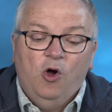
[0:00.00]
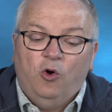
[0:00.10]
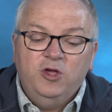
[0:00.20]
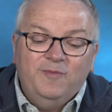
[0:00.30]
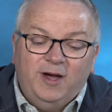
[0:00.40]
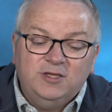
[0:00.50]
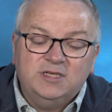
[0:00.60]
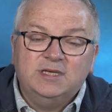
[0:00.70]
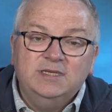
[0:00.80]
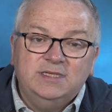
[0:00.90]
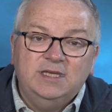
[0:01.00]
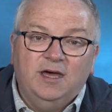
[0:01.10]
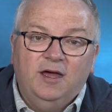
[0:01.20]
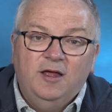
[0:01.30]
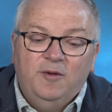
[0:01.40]
or you might just
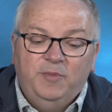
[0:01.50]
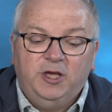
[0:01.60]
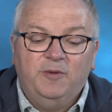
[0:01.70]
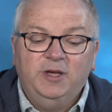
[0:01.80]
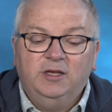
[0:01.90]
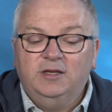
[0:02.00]
consider becoming